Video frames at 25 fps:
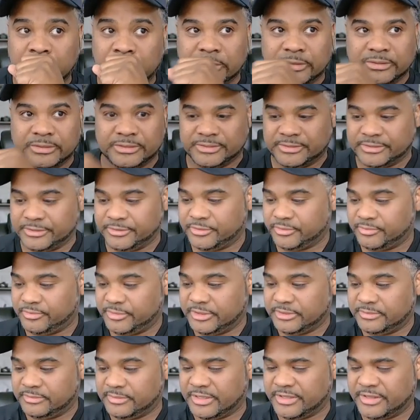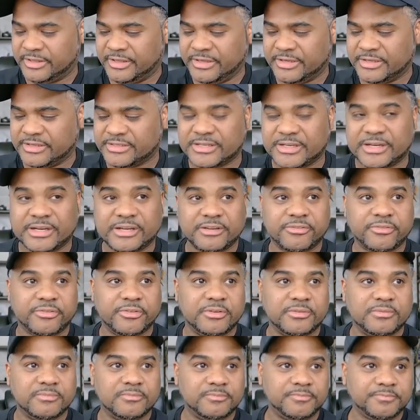Excuse me, I think it's
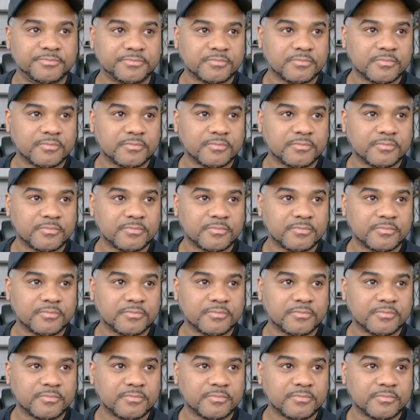hyphen.